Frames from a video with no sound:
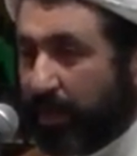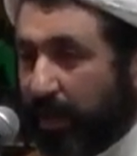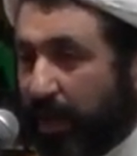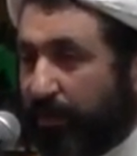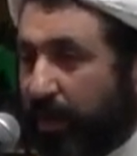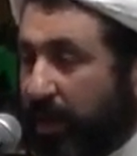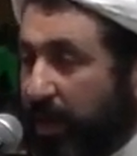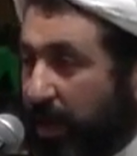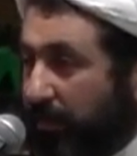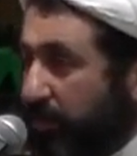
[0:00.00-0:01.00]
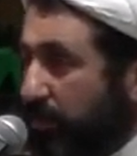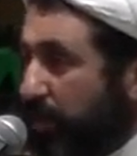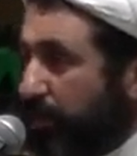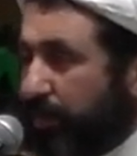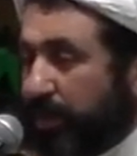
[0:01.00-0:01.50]
If he gives you
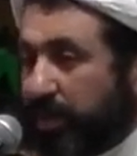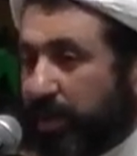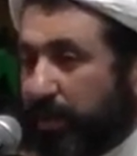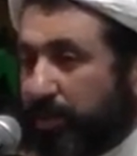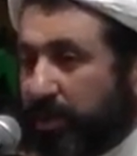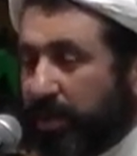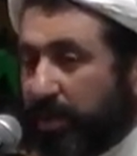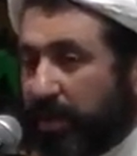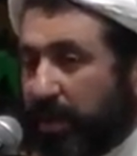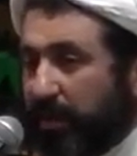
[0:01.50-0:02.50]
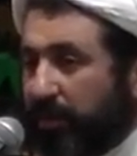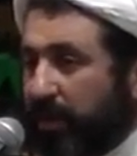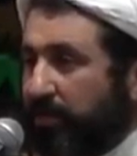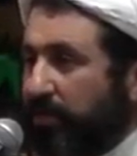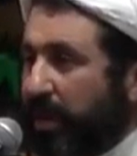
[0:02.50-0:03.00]
a prescription, if he
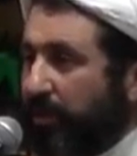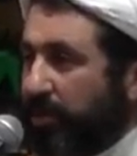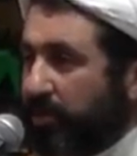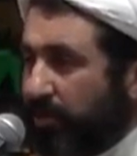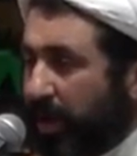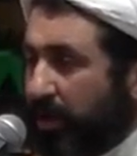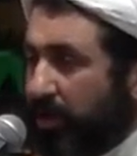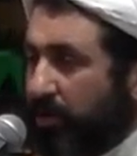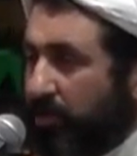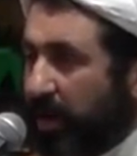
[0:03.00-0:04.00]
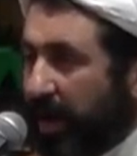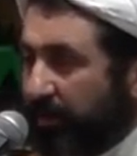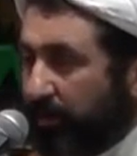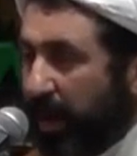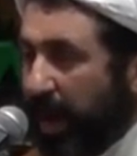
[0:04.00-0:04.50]
gives you some instruction, you
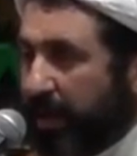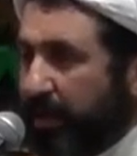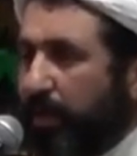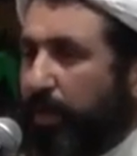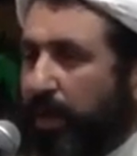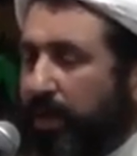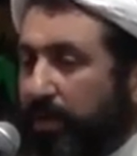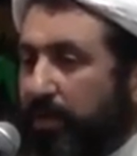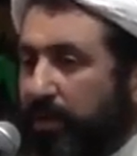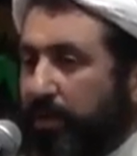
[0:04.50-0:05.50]
have to act upon it.